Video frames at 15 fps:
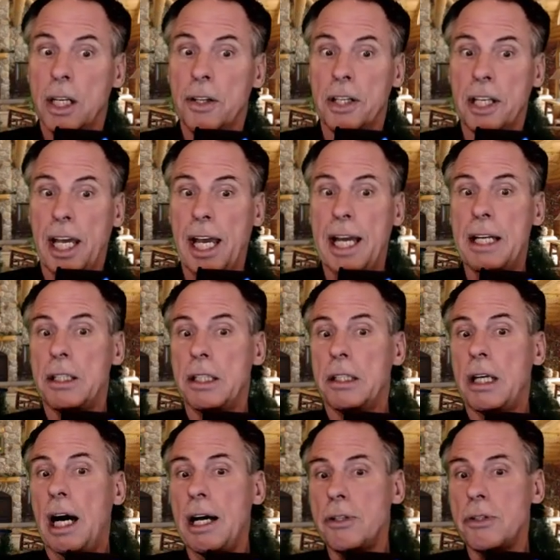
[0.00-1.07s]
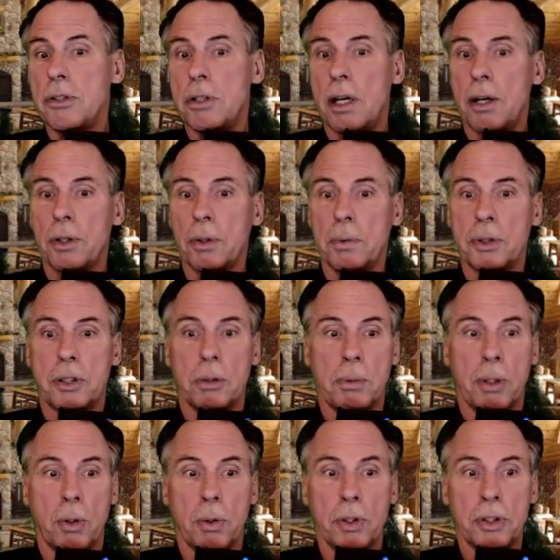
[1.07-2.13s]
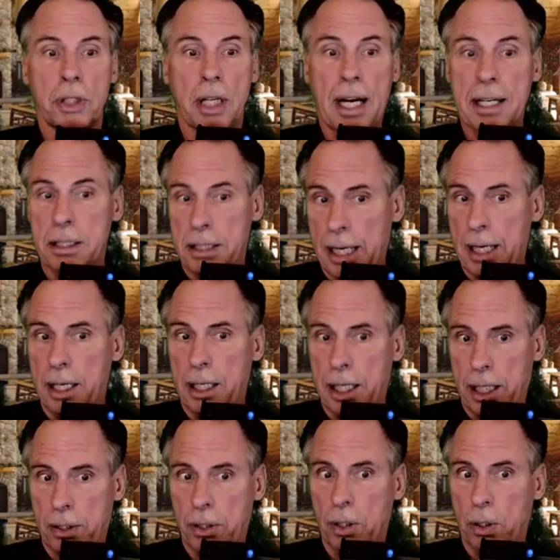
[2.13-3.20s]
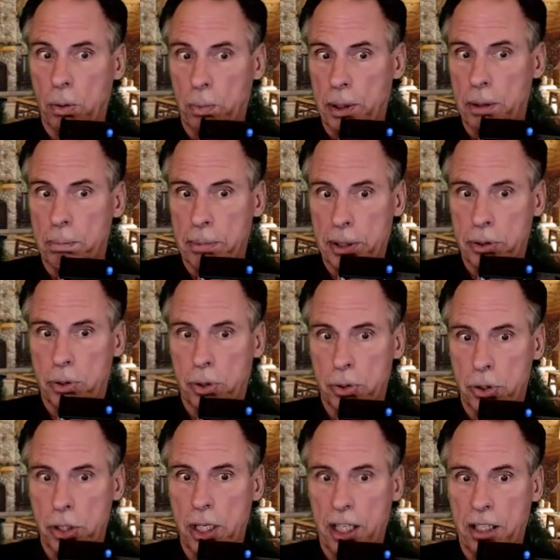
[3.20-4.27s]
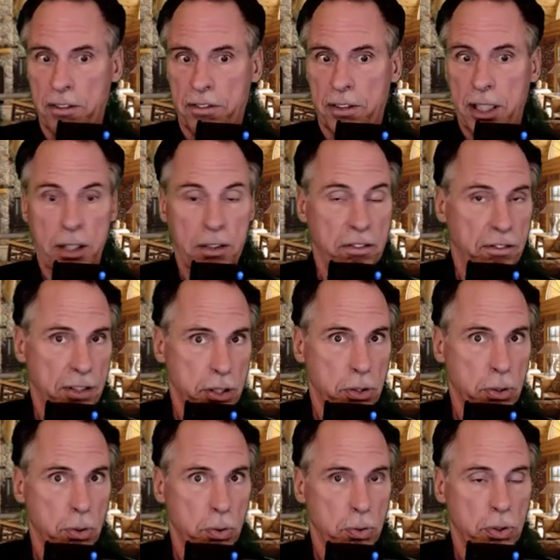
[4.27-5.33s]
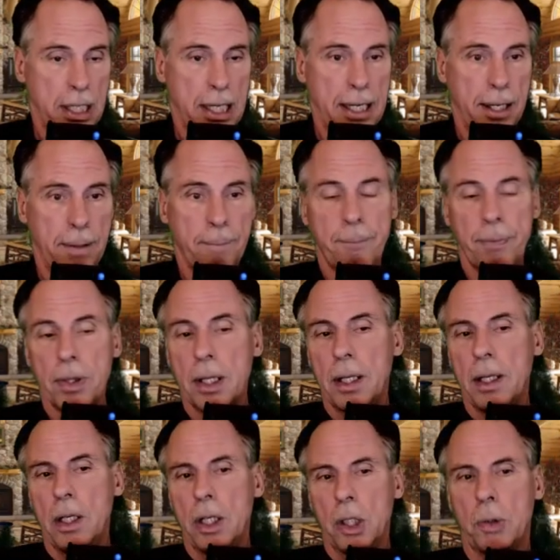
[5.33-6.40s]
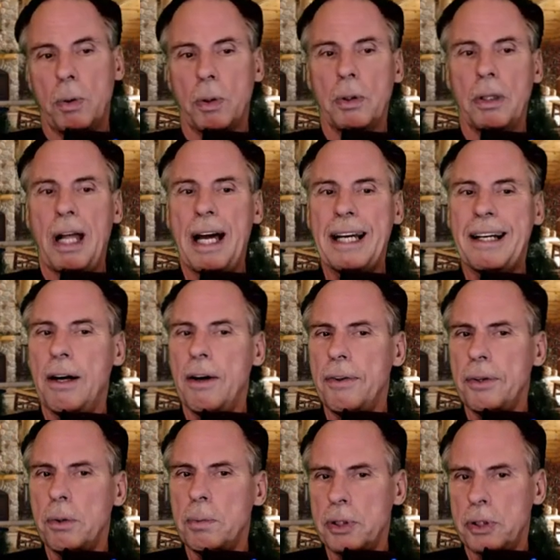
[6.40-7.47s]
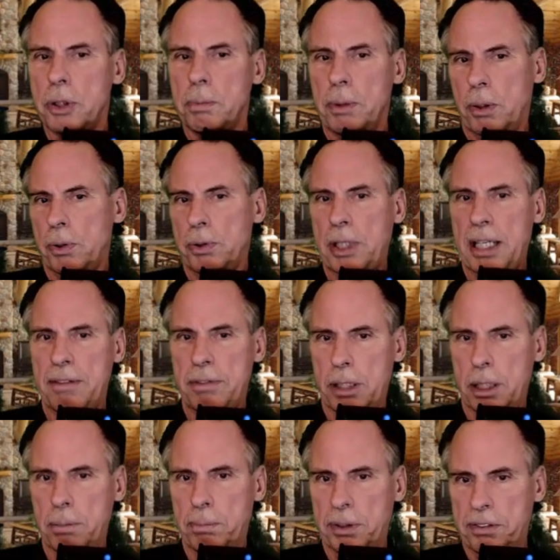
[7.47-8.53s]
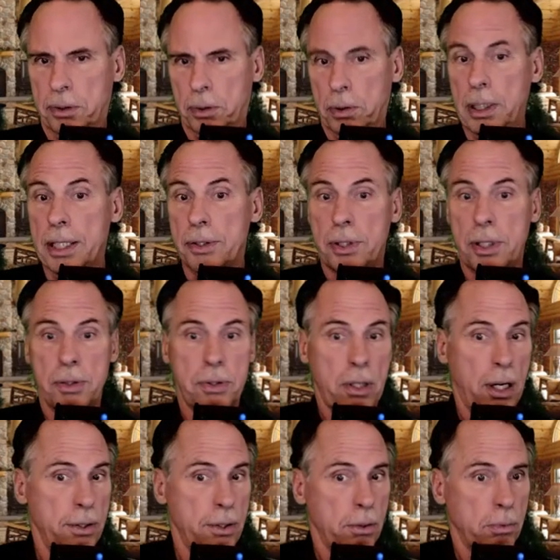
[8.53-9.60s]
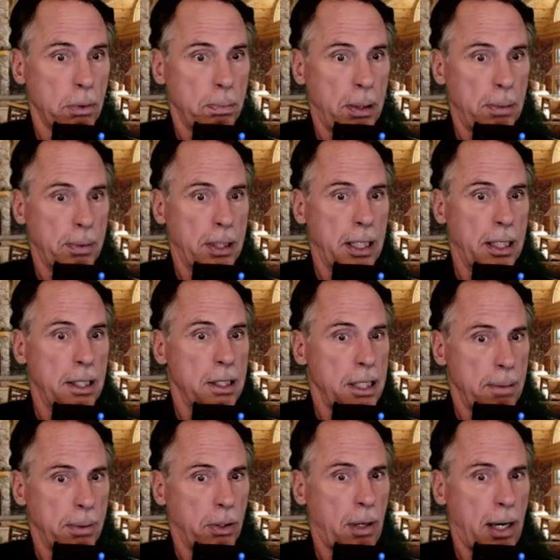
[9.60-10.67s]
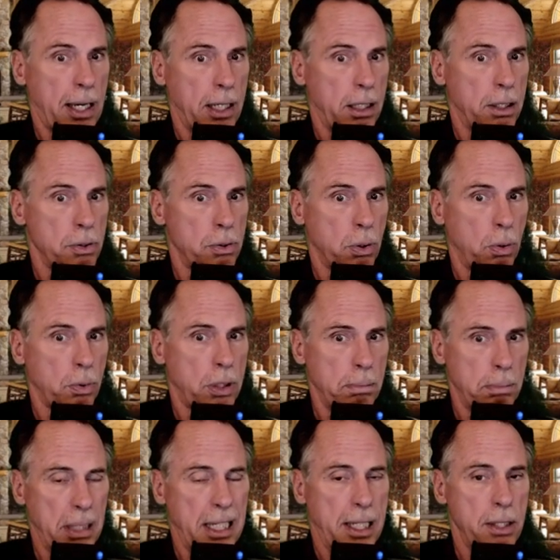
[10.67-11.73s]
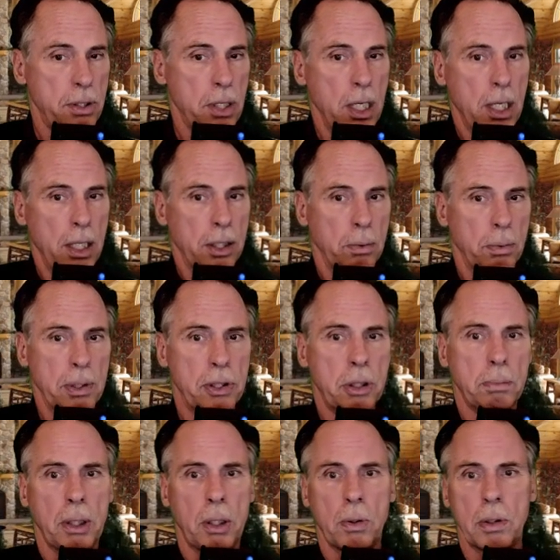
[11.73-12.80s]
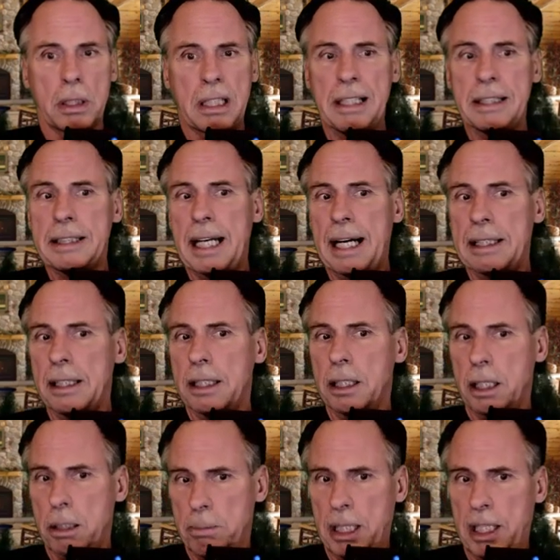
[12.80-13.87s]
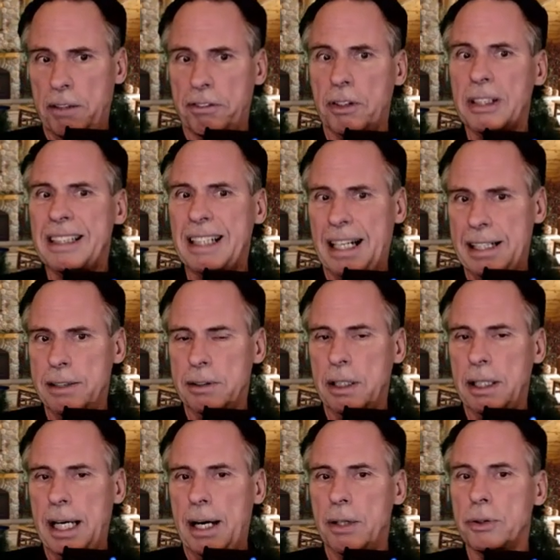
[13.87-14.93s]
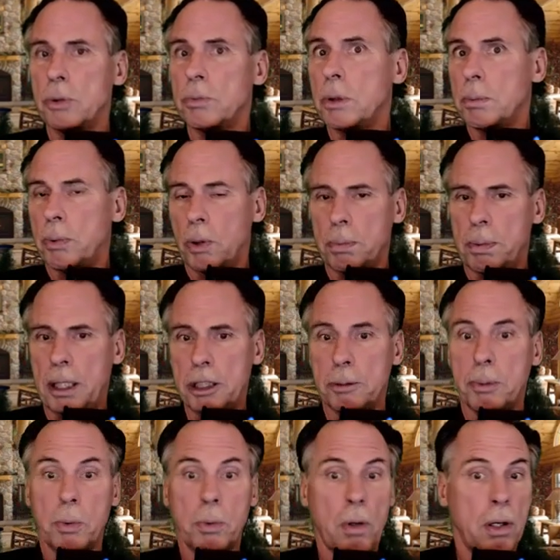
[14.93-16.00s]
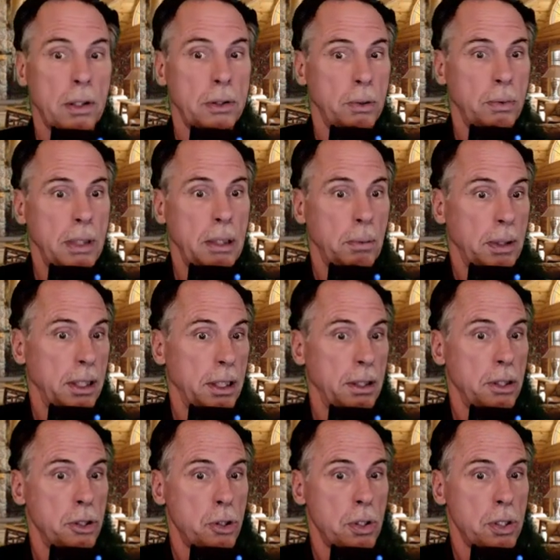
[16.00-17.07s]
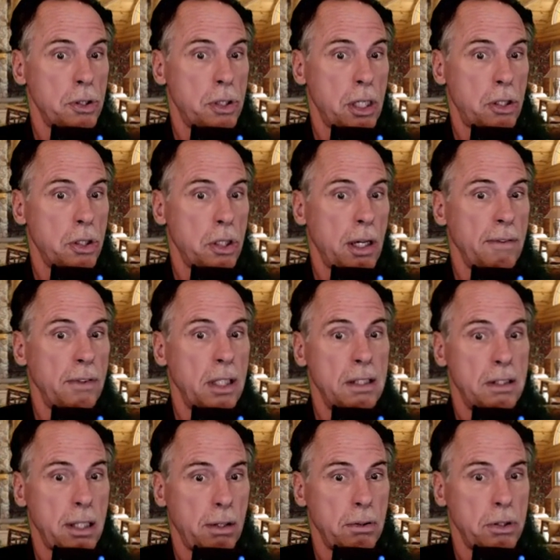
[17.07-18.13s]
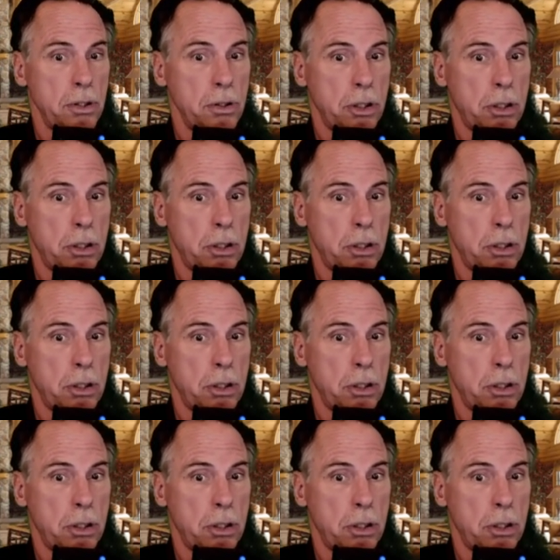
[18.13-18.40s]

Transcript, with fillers: The aide did not share the whistleblower's identity, though, with Mr. Schiff, an official said. Quote, like other whistleblowers have done before and since under Republican and Democratic controlled committees, the whistleblower contacted the committee for guidance on how to report possible wrongdoing within the jurisdiction of the intelligence